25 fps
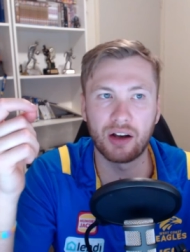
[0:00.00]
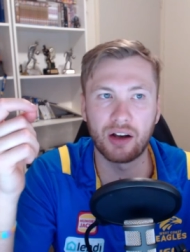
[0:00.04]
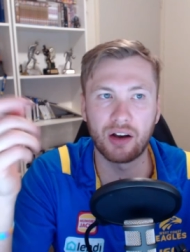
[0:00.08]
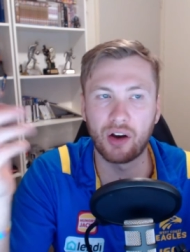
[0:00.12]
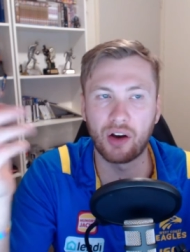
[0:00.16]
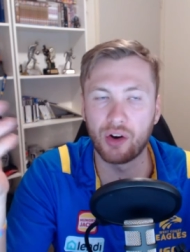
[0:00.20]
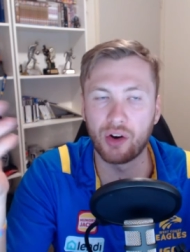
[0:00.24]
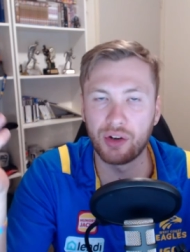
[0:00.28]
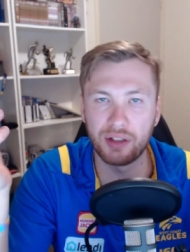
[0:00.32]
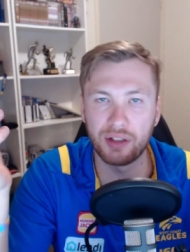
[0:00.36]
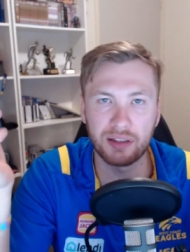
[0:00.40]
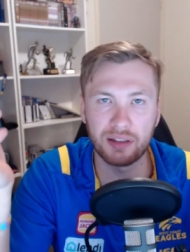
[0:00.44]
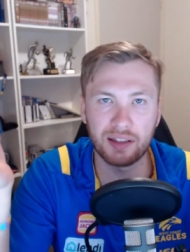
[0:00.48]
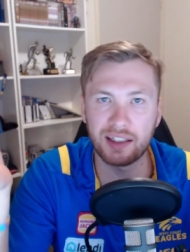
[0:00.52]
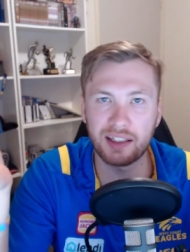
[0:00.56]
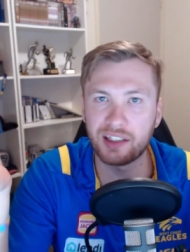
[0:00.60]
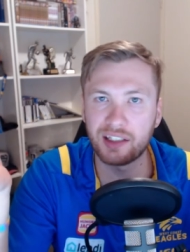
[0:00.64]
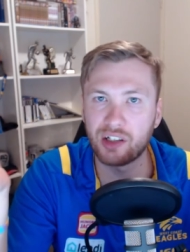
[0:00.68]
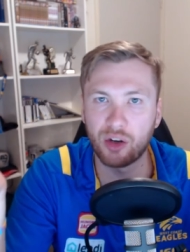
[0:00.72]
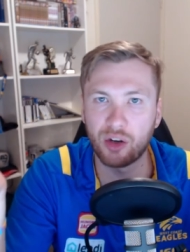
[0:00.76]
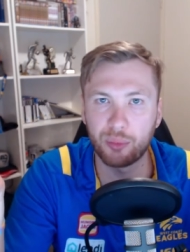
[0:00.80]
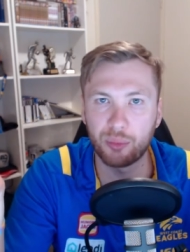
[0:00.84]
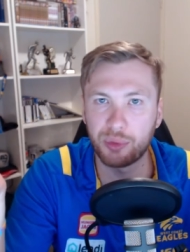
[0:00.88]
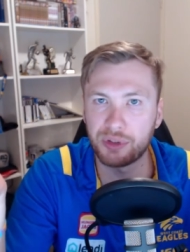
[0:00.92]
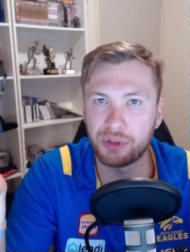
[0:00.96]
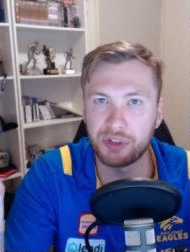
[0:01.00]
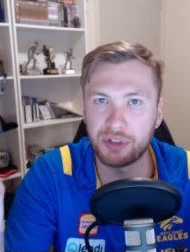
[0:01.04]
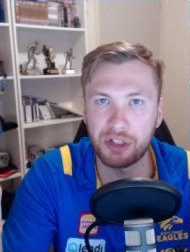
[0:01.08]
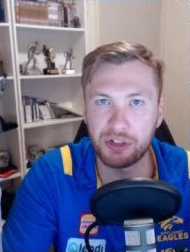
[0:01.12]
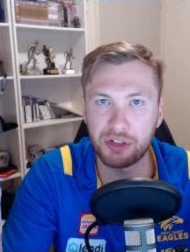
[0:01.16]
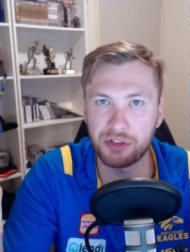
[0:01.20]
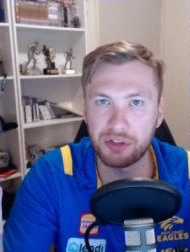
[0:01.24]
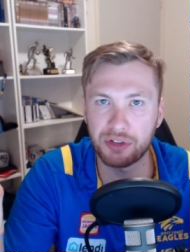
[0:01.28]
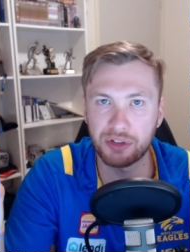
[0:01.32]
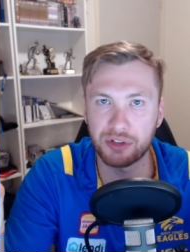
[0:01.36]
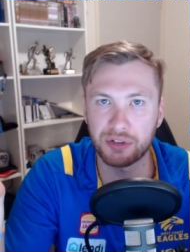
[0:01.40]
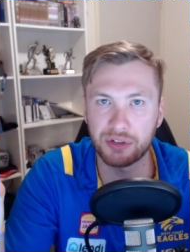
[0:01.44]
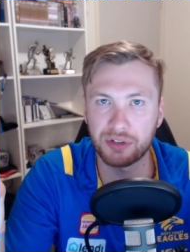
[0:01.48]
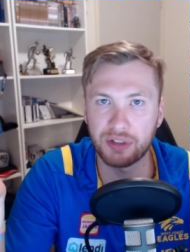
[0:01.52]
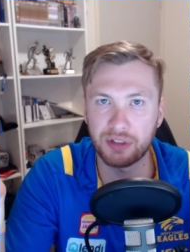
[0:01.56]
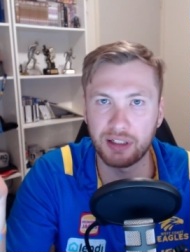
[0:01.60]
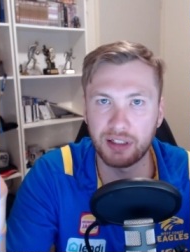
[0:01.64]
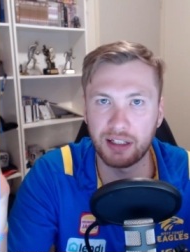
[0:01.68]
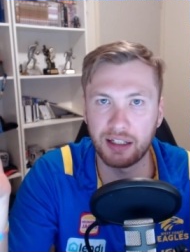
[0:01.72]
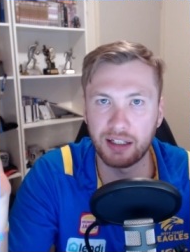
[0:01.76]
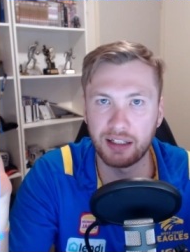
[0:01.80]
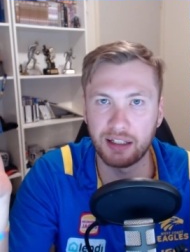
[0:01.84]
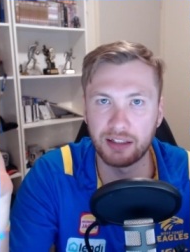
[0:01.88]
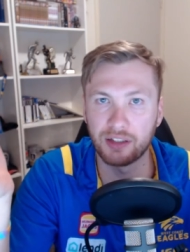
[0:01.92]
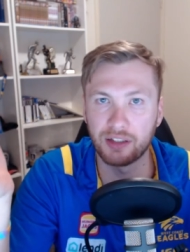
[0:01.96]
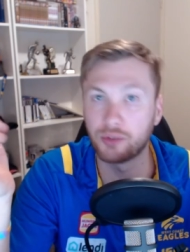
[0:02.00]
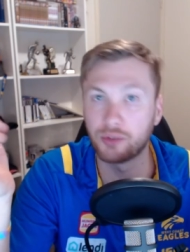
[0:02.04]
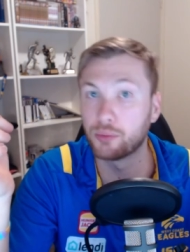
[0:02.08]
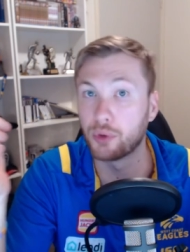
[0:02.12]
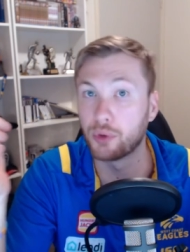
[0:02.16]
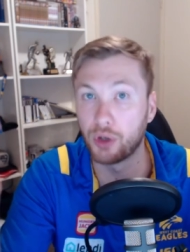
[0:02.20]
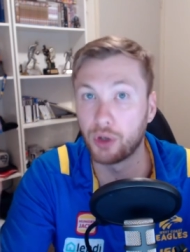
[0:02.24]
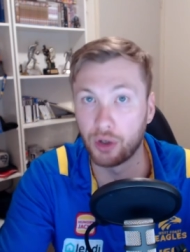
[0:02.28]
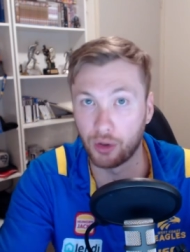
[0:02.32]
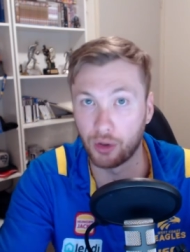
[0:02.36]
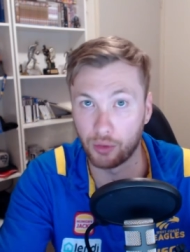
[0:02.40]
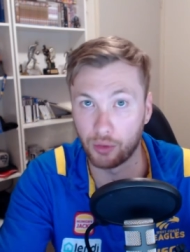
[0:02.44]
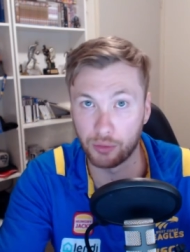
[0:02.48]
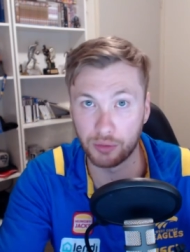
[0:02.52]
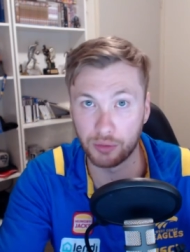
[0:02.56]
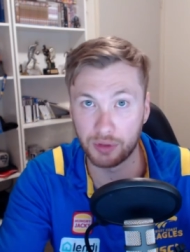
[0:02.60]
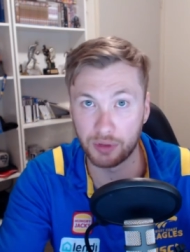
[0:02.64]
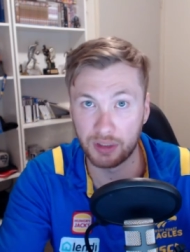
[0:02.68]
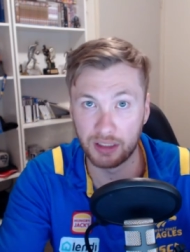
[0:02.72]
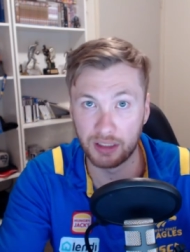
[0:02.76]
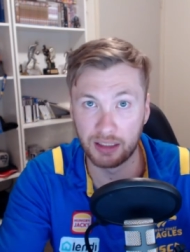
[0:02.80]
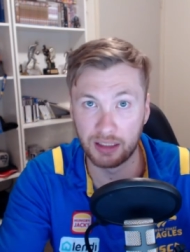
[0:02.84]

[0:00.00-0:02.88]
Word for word: only competition in the world,